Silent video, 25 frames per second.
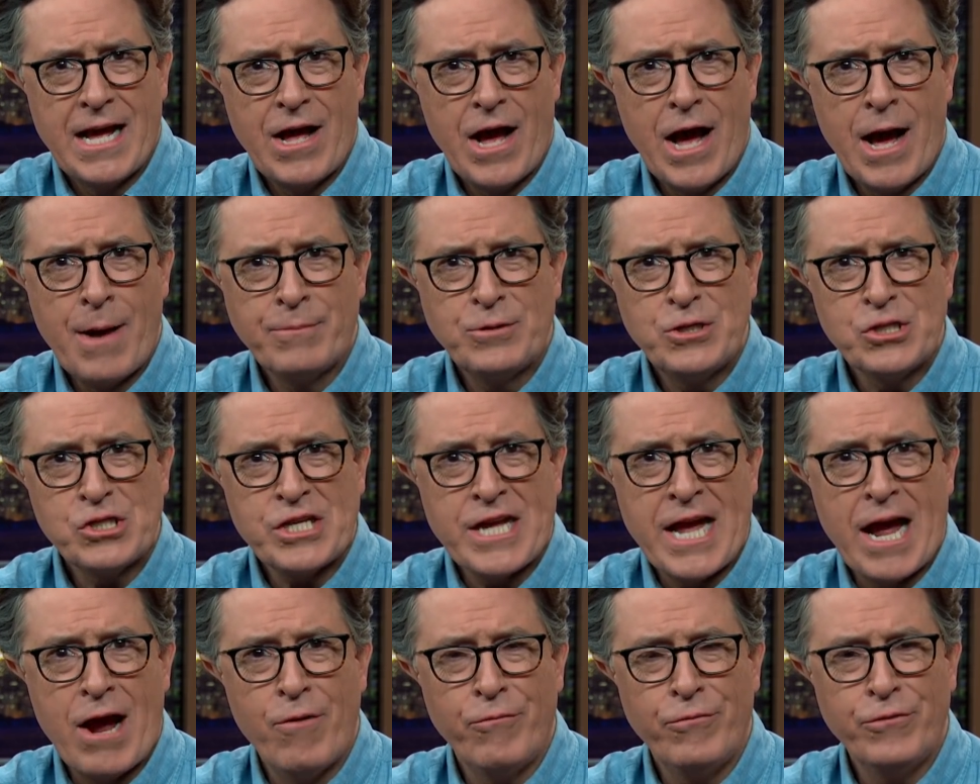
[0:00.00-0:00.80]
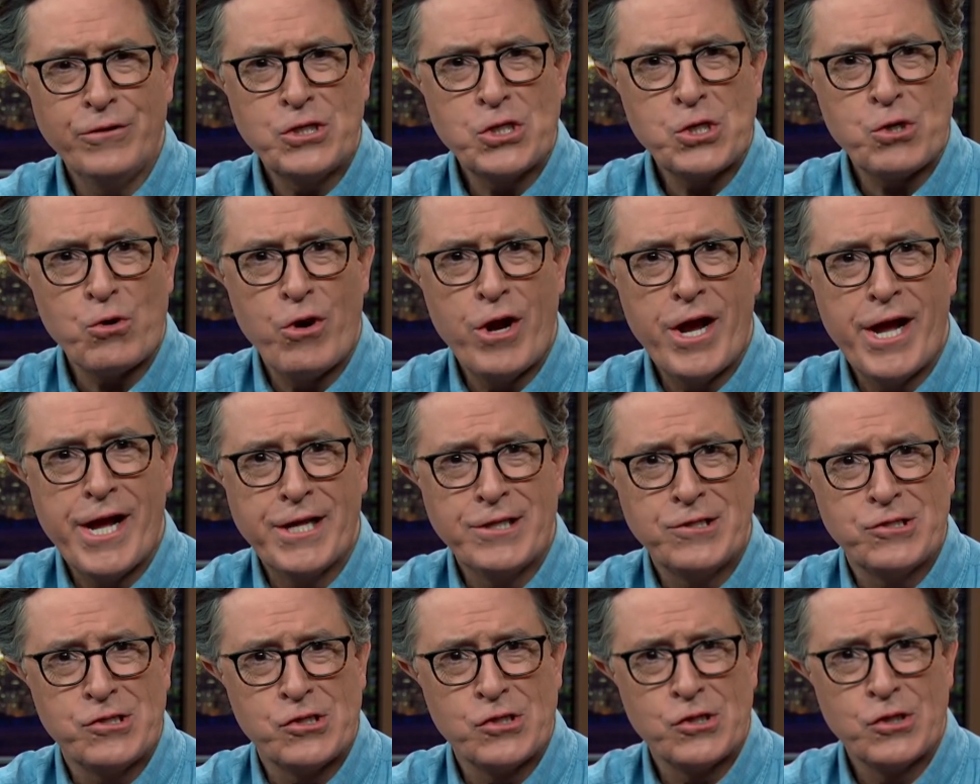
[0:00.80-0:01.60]
I'm just counting the
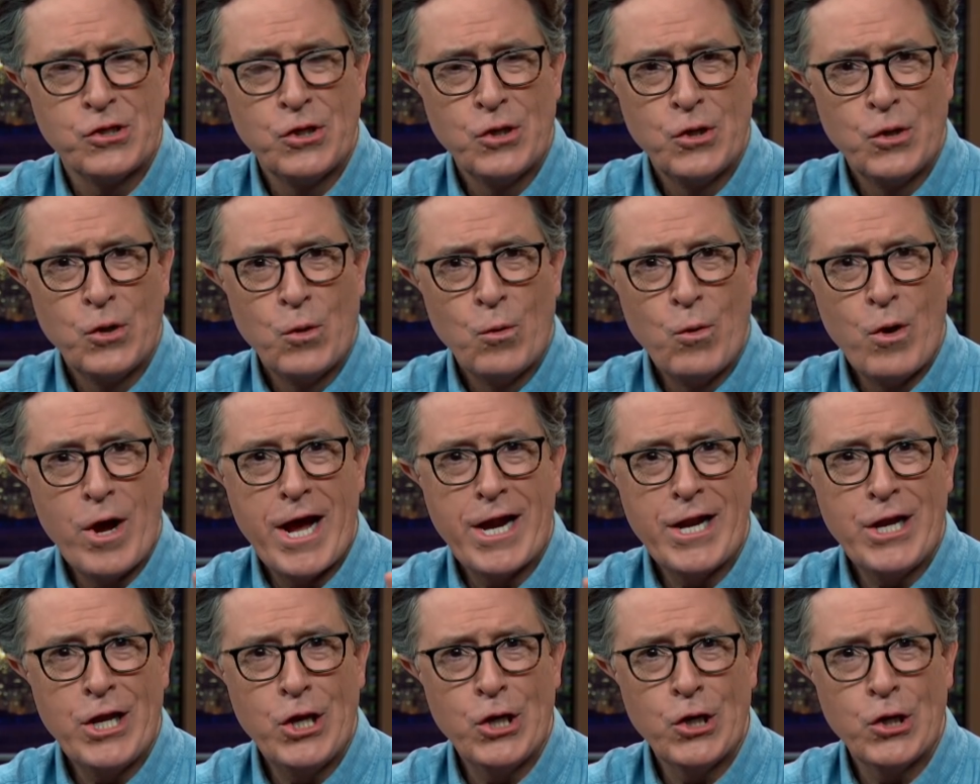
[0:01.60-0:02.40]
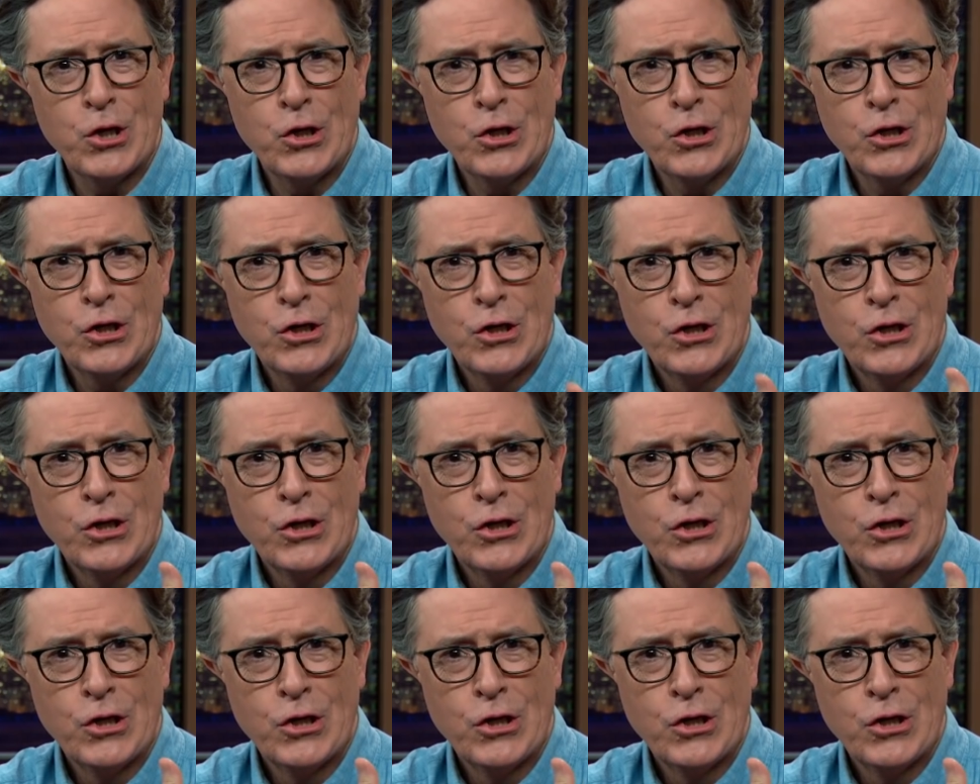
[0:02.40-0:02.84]
shreds right here.